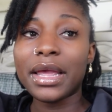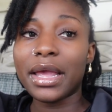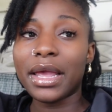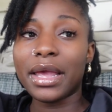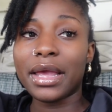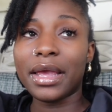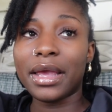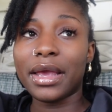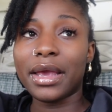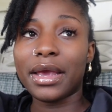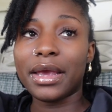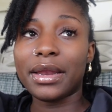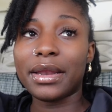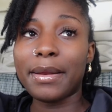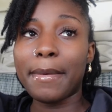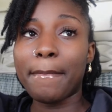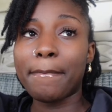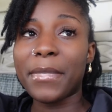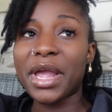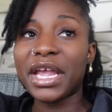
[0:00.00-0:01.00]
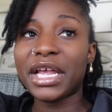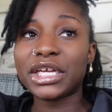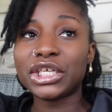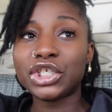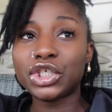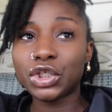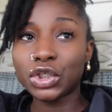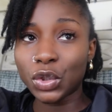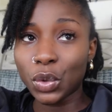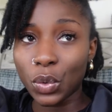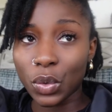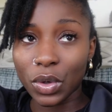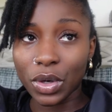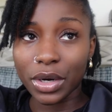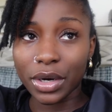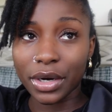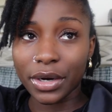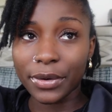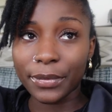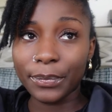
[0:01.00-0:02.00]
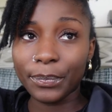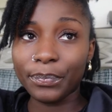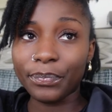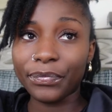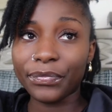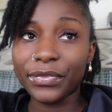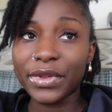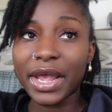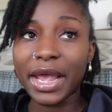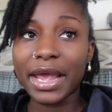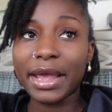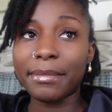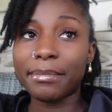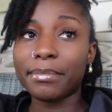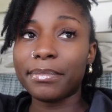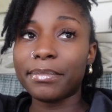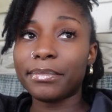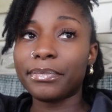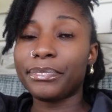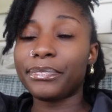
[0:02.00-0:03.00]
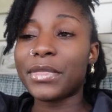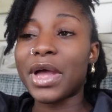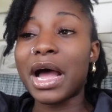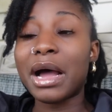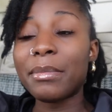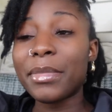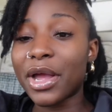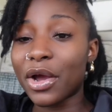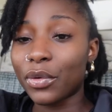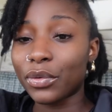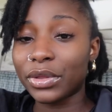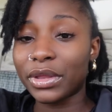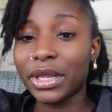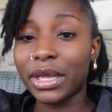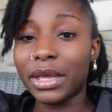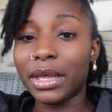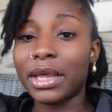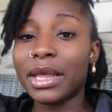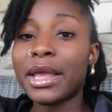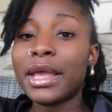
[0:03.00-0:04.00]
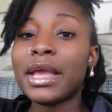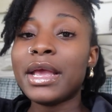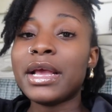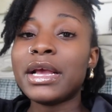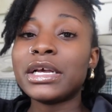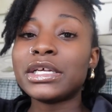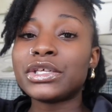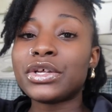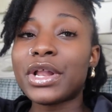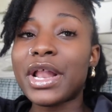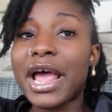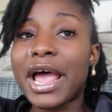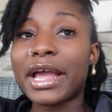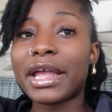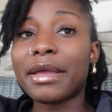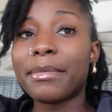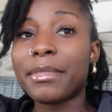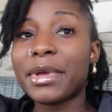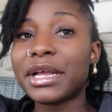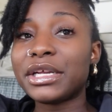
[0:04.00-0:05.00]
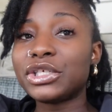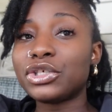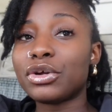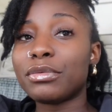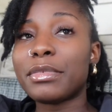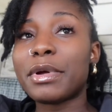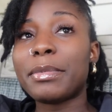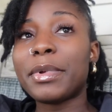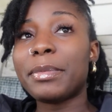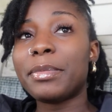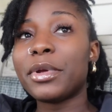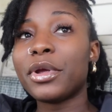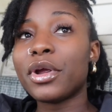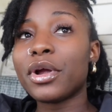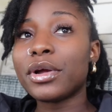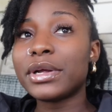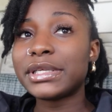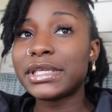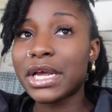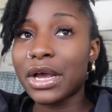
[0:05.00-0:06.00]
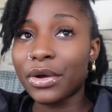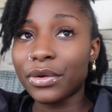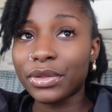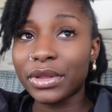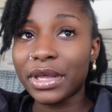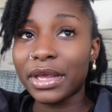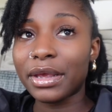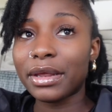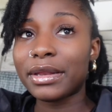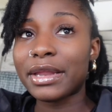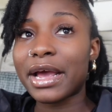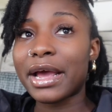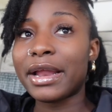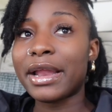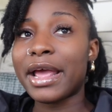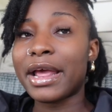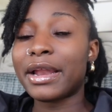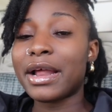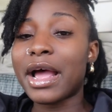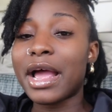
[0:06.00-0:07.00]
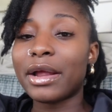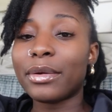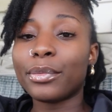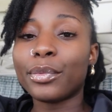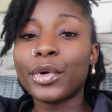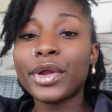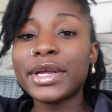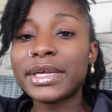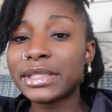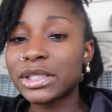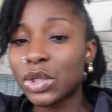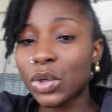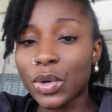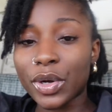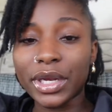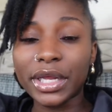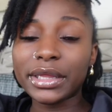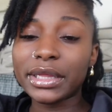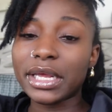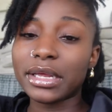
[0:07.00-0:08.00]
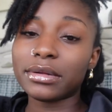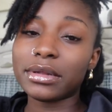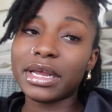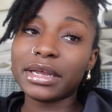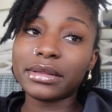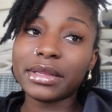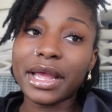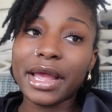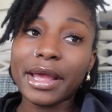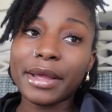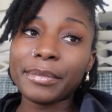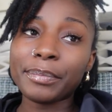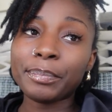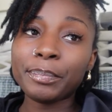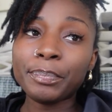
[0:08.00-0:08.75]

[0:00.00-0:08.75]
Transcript: and making sure that I'm healthy so that I can make sure my baby girl is healthy and not at high risk or anything like that.